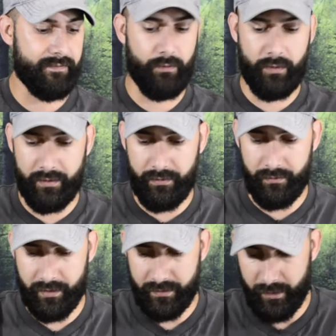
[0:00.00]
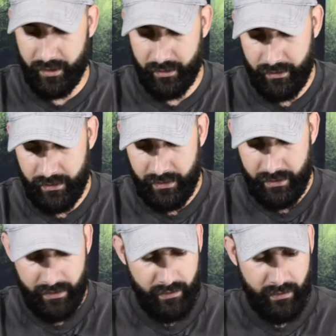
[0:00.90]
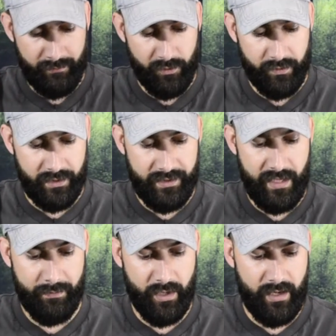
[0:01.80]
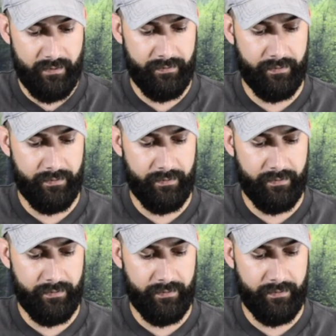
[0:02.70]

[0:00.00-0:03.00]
forward through this part, I'm going to tape off